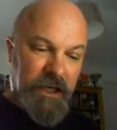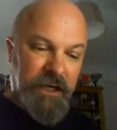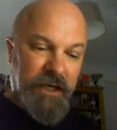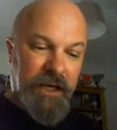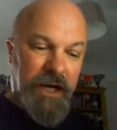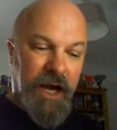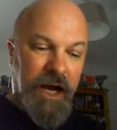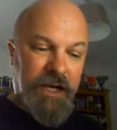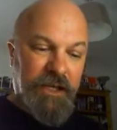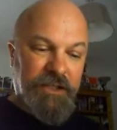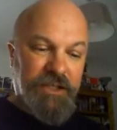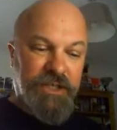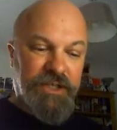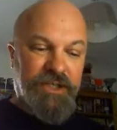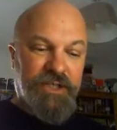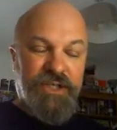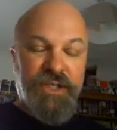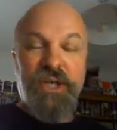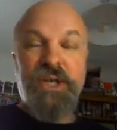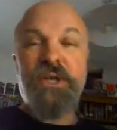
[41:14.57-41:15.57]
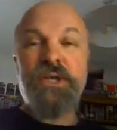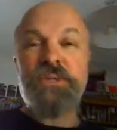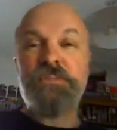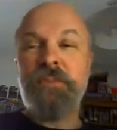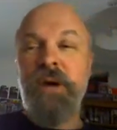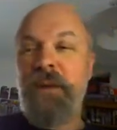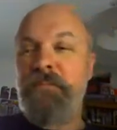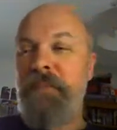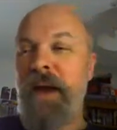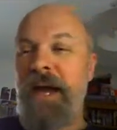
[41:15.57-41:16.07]
I just used
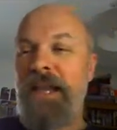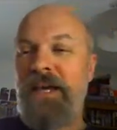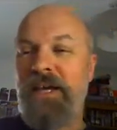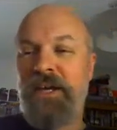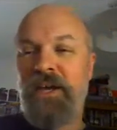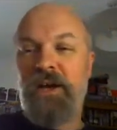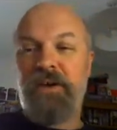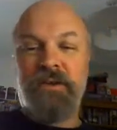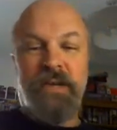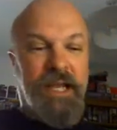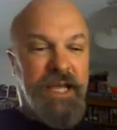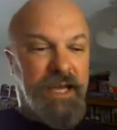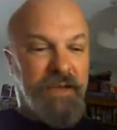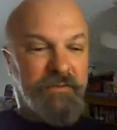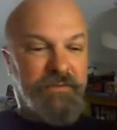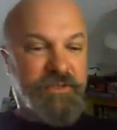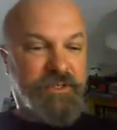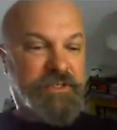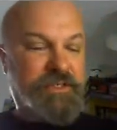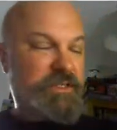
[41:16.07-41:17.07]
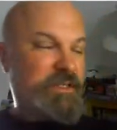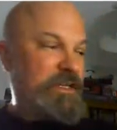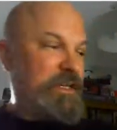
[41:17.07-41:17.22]
my Malaco leaves.